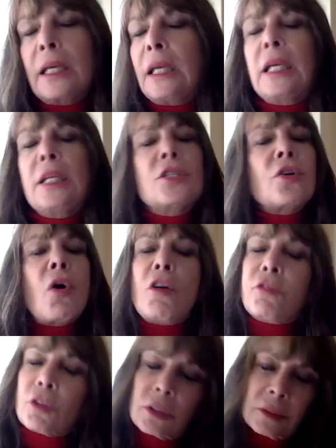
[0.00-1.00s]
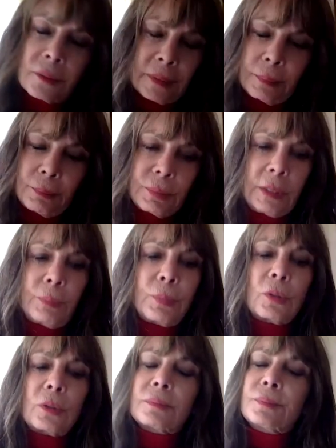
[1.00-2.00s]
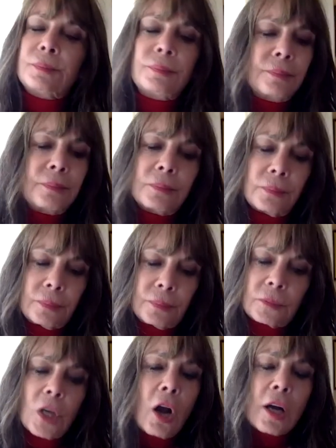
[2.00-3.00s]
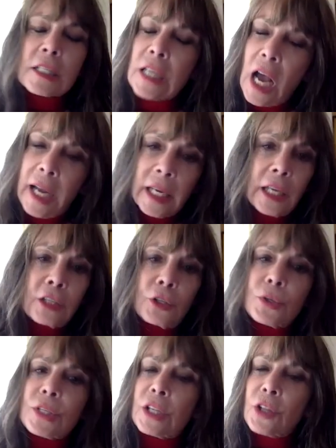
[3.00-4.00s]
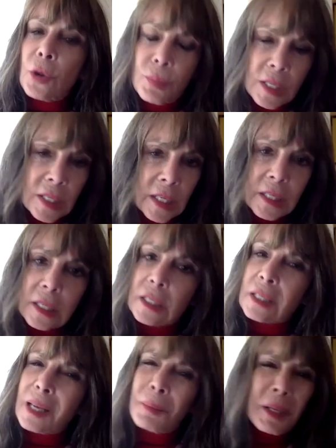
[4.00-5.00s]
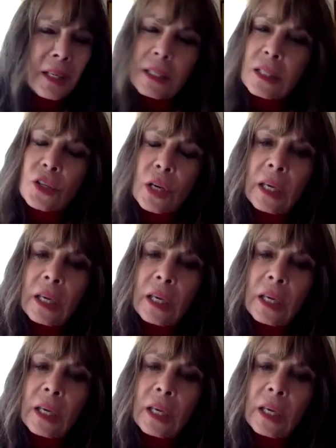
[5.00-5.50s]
it's awful. People are dying, losing their businesses. I mean, it's.